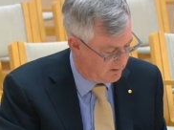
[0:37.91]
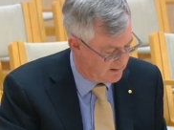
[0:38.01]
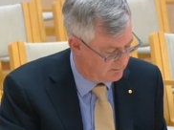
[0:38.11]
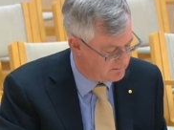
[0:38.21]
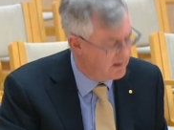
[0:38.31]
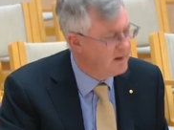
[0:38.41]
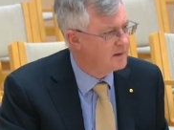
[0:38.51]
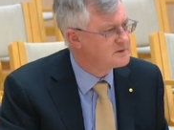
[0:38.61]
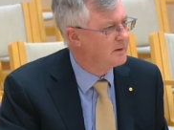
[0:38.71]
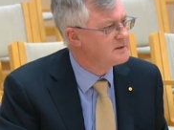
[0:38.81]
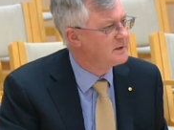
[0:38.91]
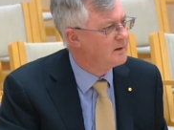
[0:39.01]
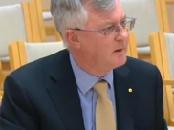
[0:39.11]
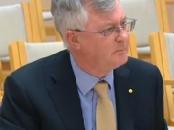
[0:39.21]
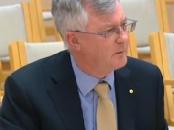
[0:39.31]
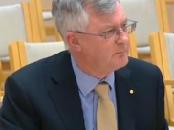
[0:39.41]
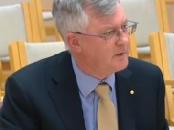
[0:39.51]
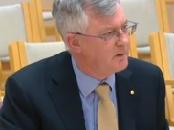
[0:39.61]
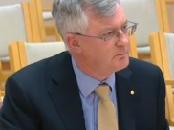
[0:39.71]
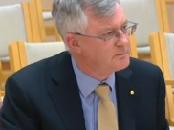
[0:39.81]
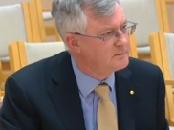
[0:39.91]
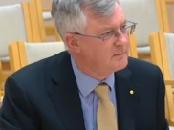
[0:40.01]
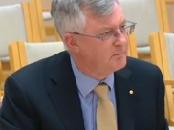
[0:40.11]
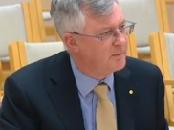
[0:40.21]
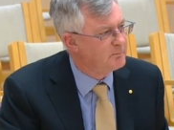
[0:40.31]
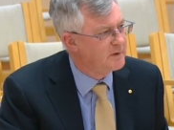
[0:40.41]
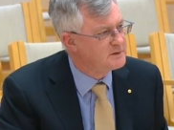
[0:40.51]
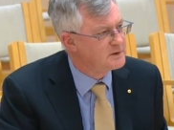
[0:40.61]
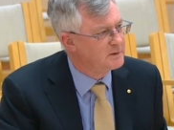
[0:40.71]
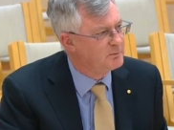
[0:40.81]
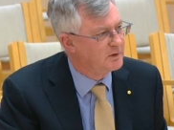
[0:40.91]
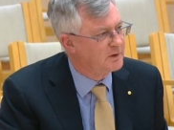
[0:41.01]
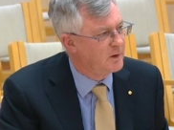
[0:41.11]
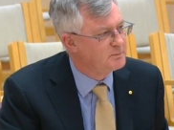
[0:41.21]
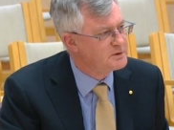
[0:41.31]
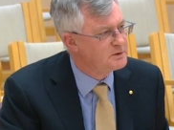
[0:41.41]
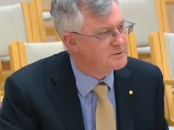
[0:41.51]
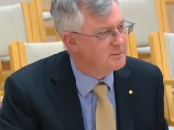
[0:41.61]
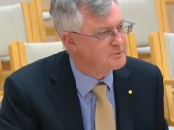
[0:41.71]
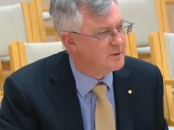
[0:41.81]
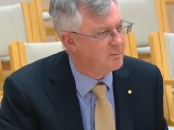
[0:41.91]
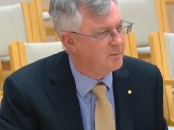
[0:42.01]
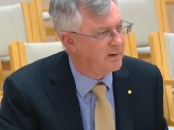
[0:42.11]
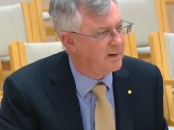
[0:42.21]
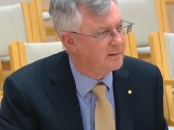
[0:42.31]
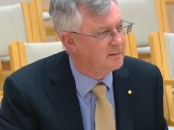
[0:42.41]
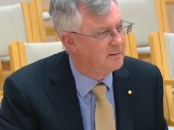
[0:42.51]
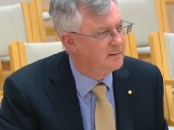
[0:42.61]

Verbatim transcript: I'm, sorry, Senator, I'm not being I'm not being deliberately obtuse. I'm trying to work out.